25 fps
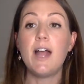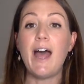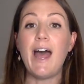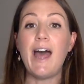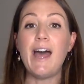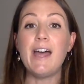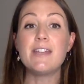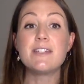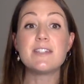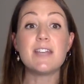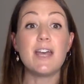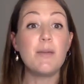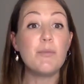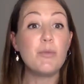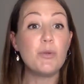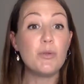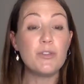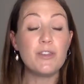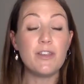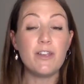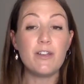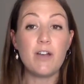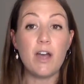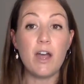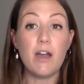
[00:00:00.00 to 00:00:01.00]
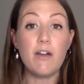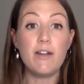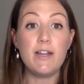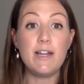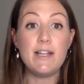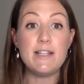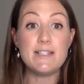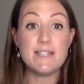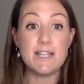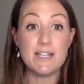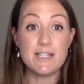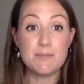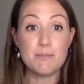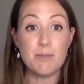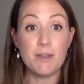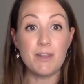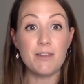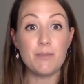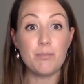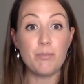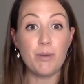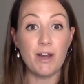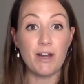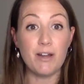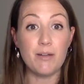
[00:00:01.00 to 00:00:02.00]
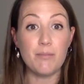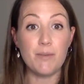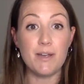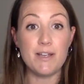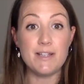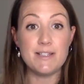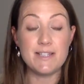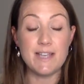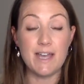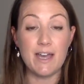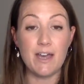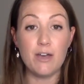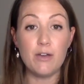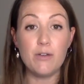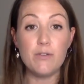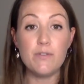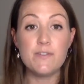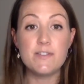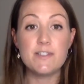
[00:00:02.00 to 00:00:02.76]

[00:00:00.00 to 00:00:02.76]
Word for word: And I'm also currently six months pregnant myself.